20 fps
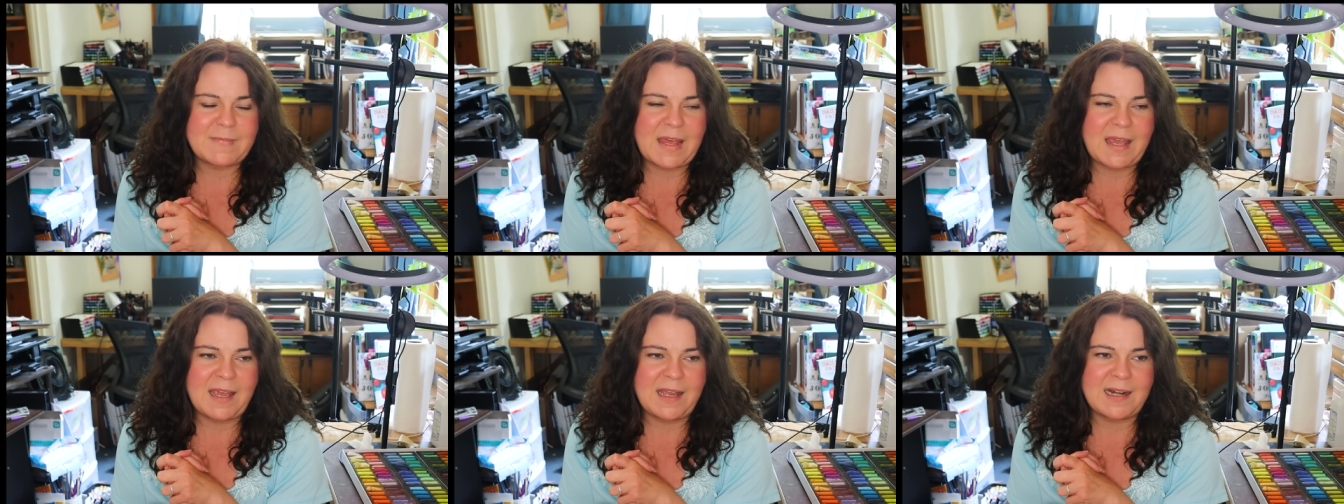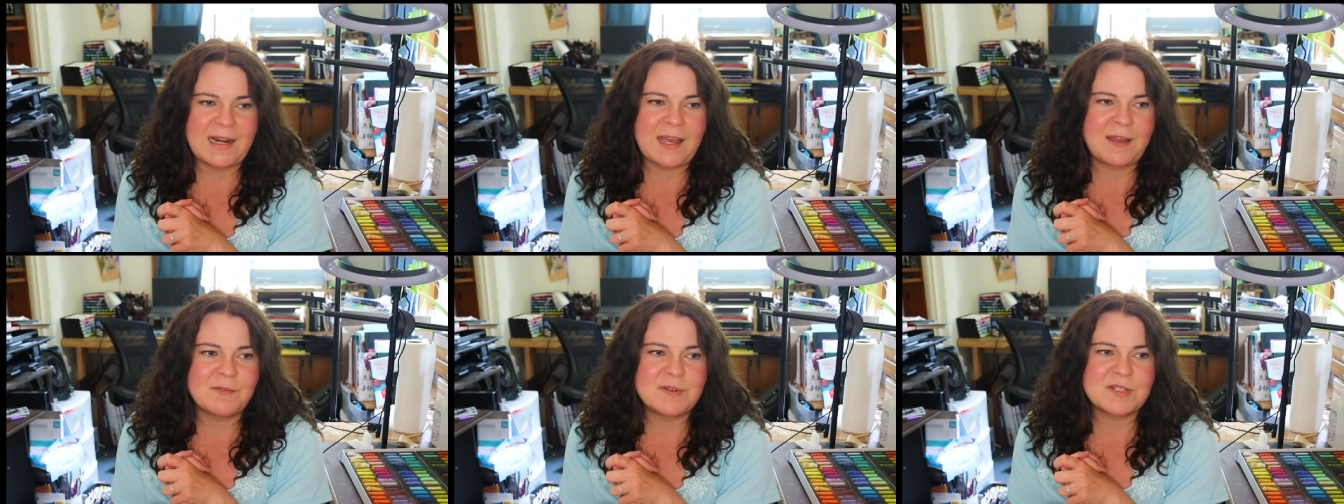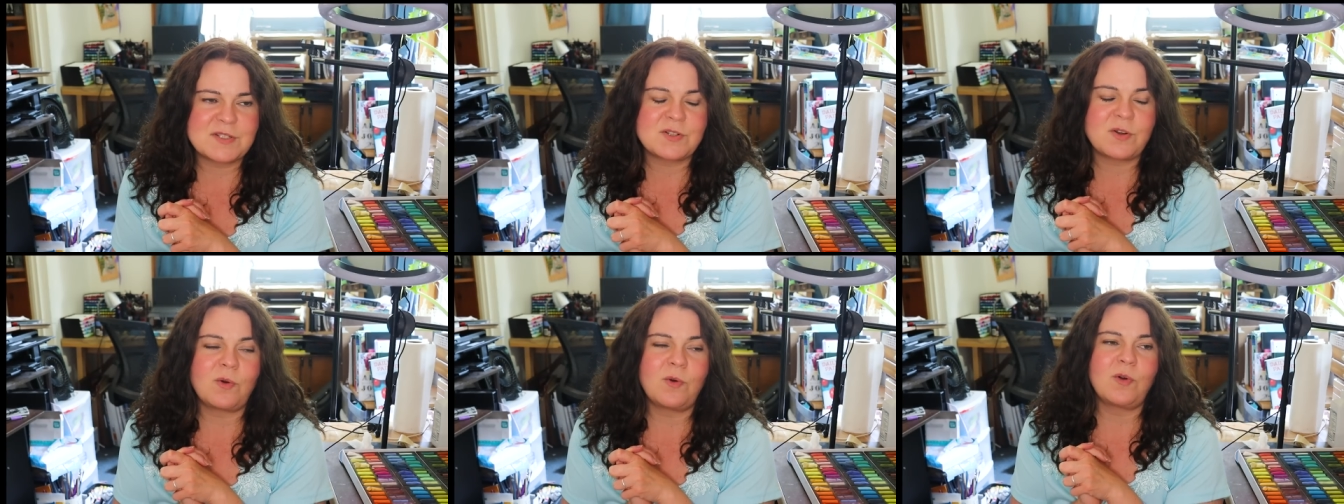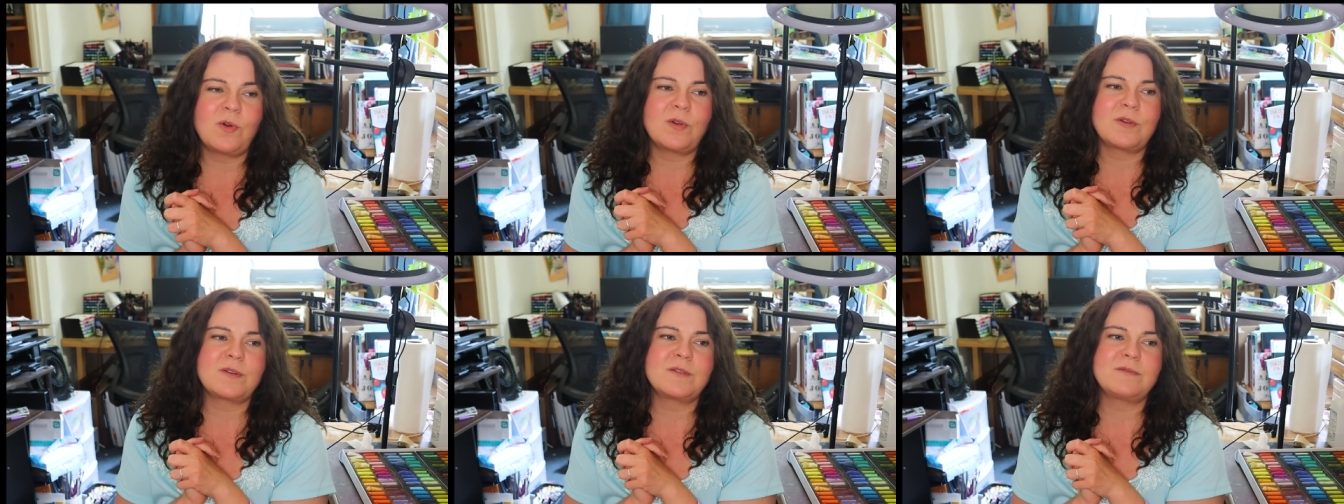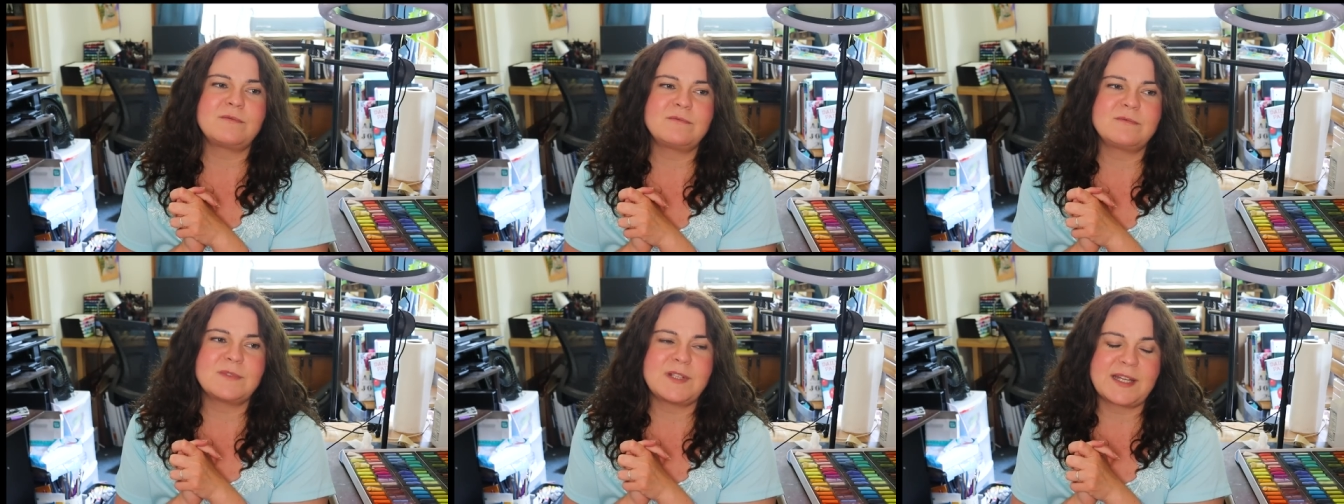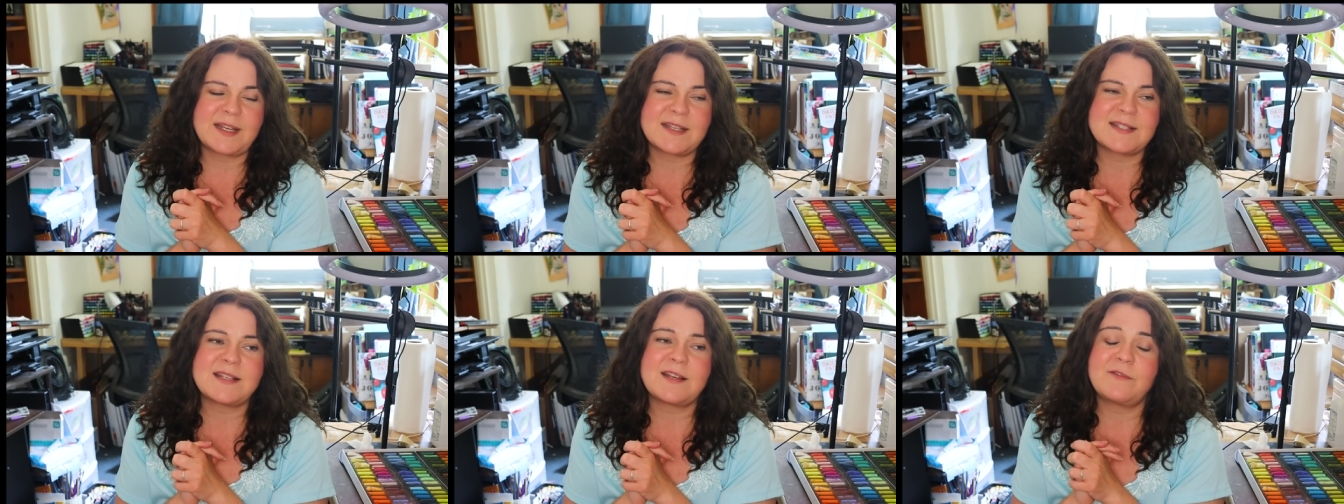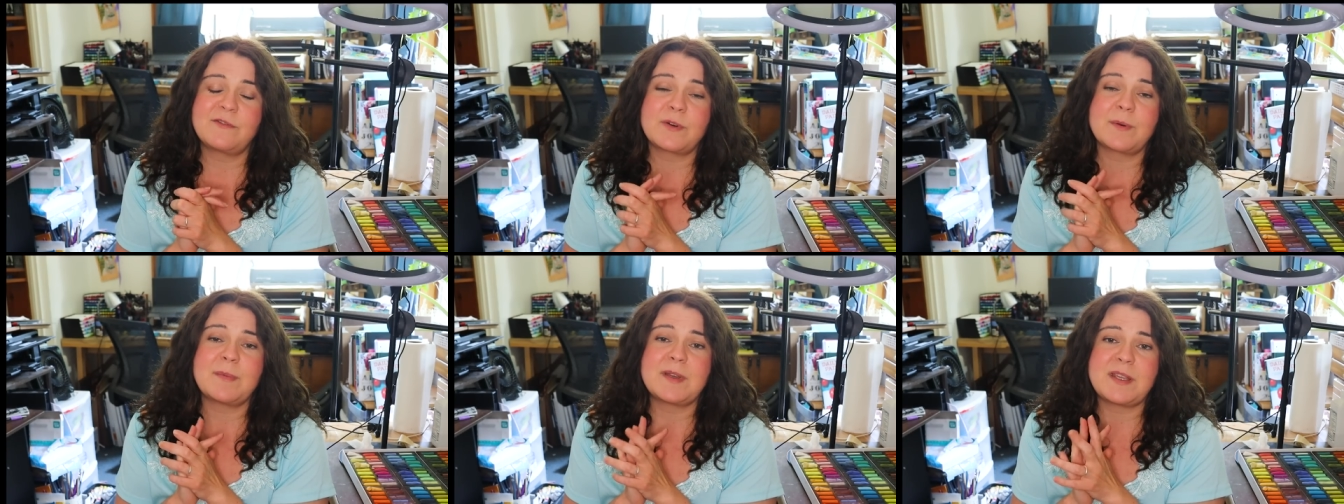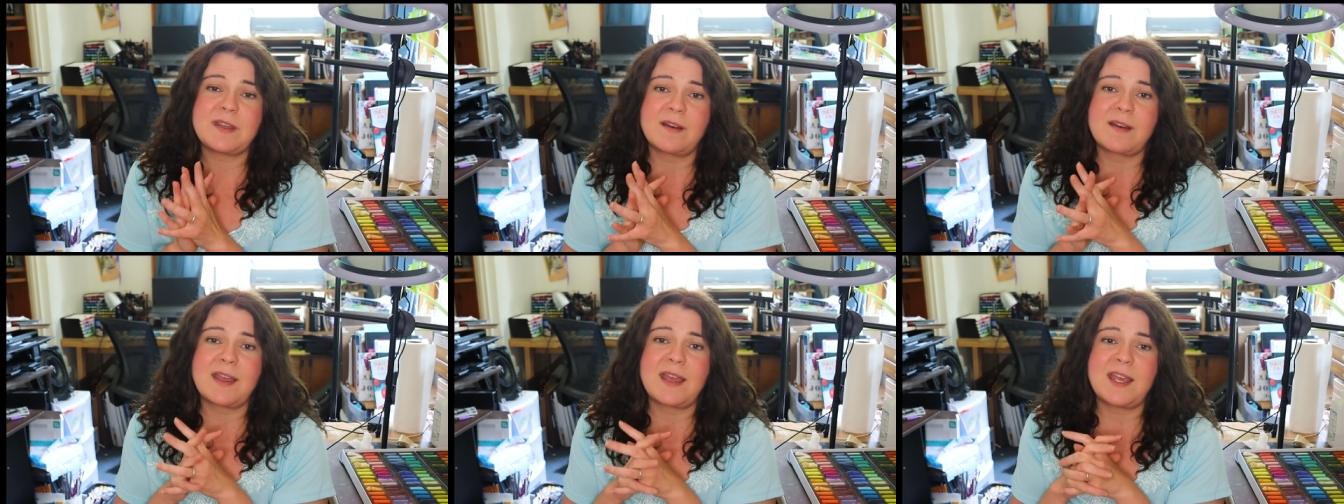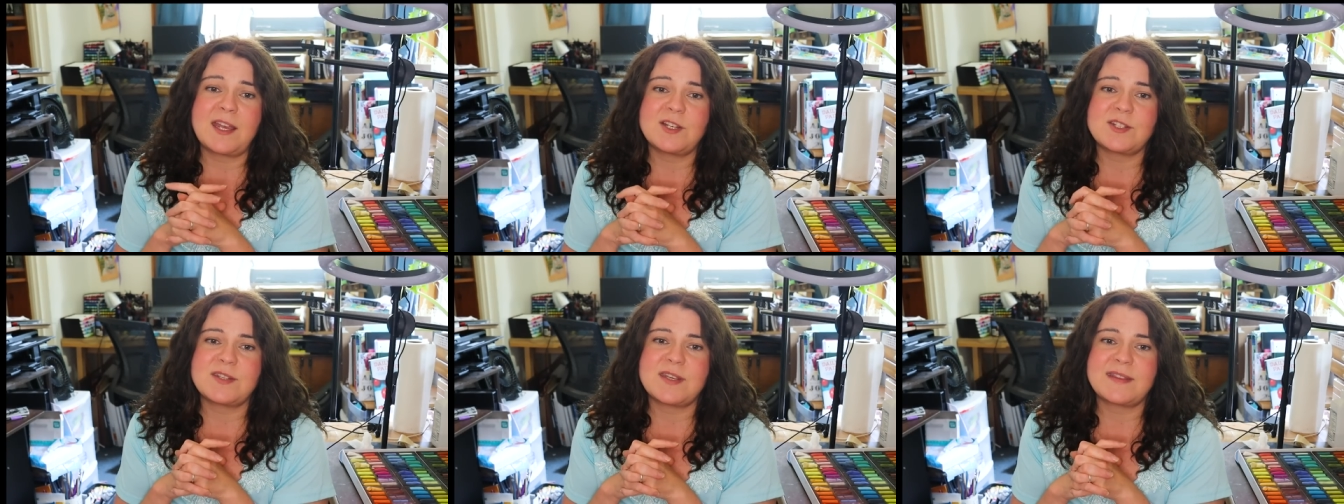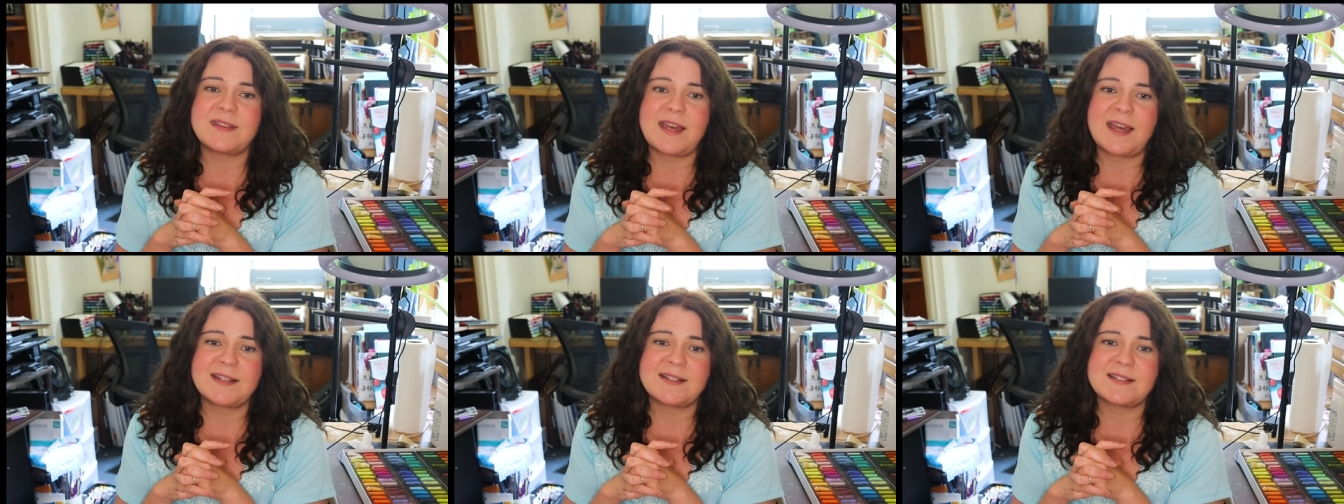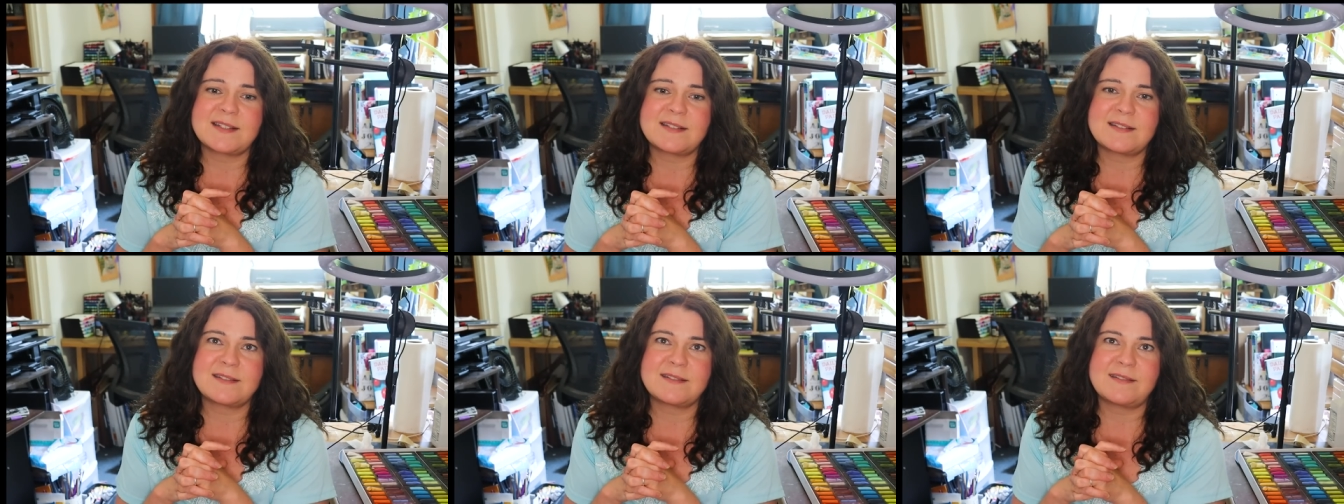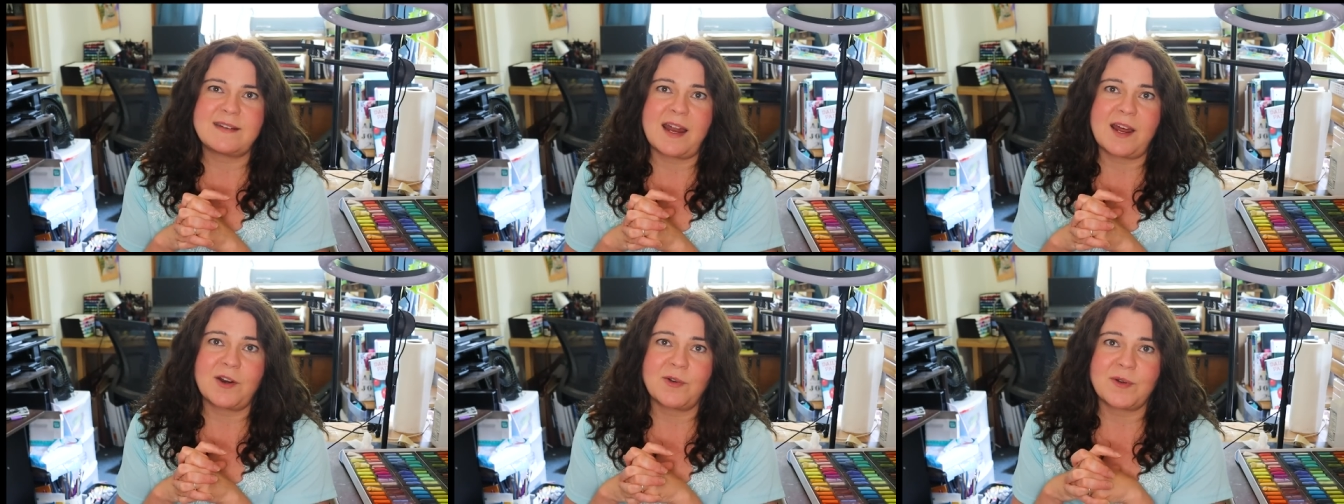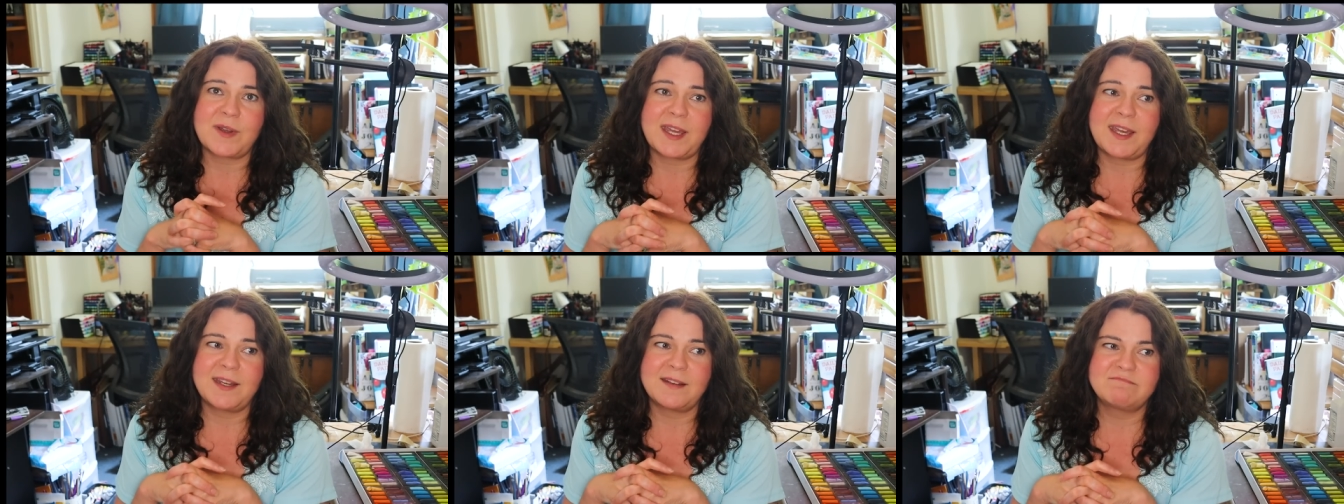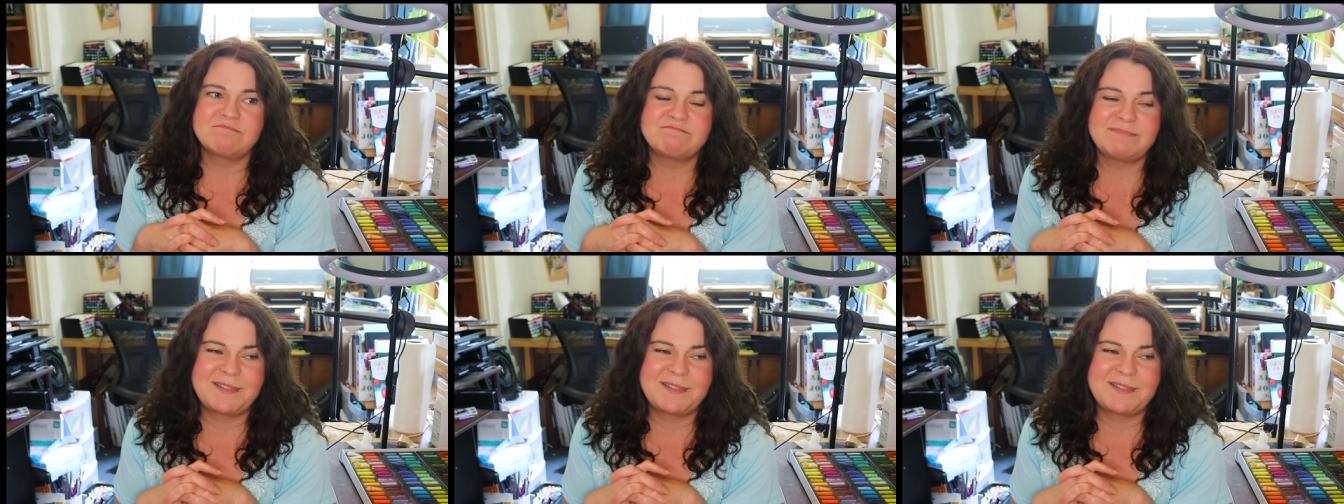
and I was told, like I said, from a young age that that's not okay,